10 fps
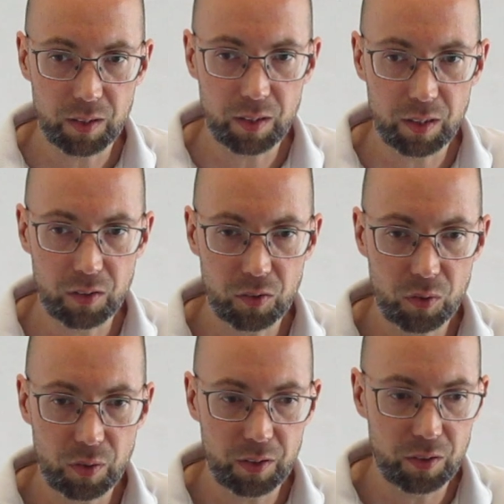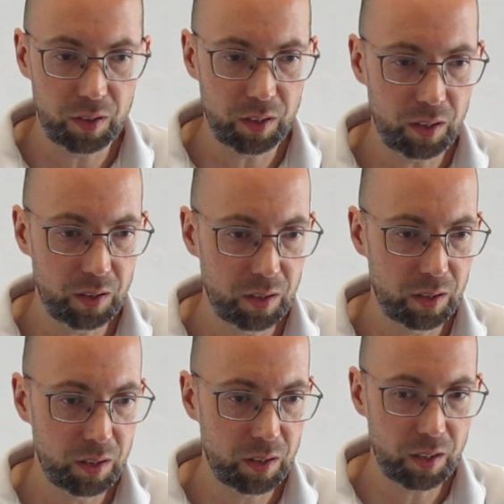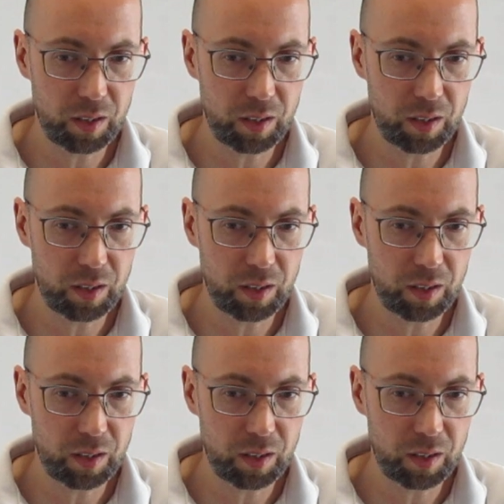nice quadrant reader. Da, da,